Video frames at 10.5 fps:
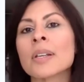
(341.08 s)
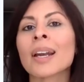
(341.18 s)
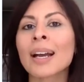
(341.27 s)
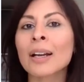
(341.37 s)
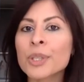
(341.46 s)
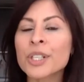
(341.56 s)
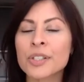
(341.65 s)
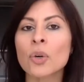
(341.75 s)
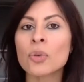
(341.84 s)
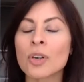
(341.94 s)
that languages
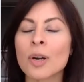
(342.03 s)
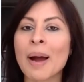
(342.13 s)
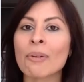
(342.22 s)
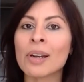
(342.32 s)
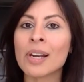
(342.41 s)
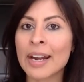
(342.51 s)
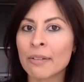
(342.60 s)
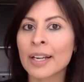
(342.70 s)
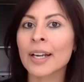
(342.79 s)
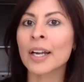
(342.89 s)
are all about
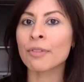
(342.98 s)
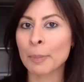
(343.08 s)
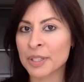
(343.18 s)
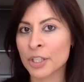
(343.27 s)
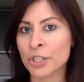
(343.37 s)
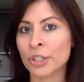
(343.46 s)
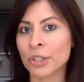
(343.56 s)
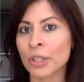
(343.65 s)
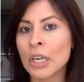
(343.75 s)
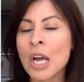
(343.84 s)
layering and repetition.
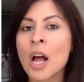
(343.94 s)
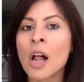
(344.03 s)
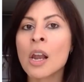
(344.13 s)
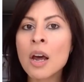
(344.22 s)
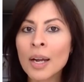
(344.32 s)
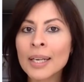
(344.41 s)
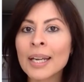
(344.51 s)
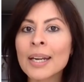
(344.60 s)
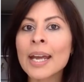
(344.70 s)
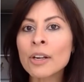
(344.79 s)
Learning
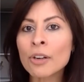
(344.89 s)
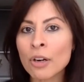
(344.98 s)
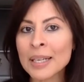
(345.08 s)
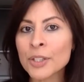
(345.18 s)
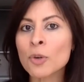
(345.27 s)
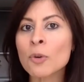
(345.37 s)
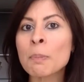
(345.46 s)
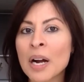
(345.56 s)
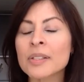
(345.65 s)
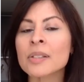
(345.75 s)
an incremental
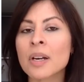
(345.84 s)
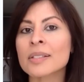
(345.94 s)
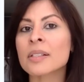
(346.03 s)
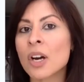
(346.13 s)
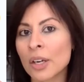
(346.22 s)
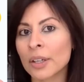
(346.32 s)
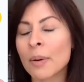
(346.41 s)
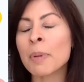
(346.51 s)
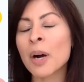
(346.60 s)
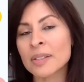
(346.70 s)

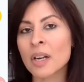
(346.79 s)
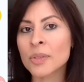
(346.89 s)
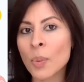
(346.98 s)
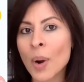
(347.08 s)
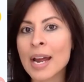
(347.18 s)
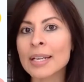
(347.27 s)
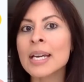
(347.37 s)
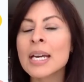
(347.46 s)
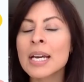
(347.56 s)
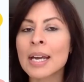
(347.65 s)
bite-sized
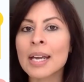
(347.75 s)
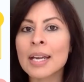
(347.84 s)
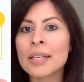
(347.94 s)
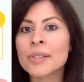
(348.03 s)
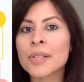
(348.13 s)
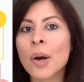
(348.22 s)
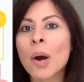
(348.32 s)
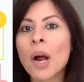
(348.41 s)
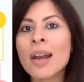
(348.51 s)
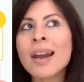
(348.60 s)
way is
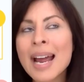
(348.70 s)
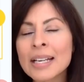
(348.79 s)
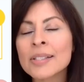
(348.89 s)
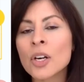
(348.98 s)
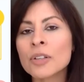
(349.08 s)
less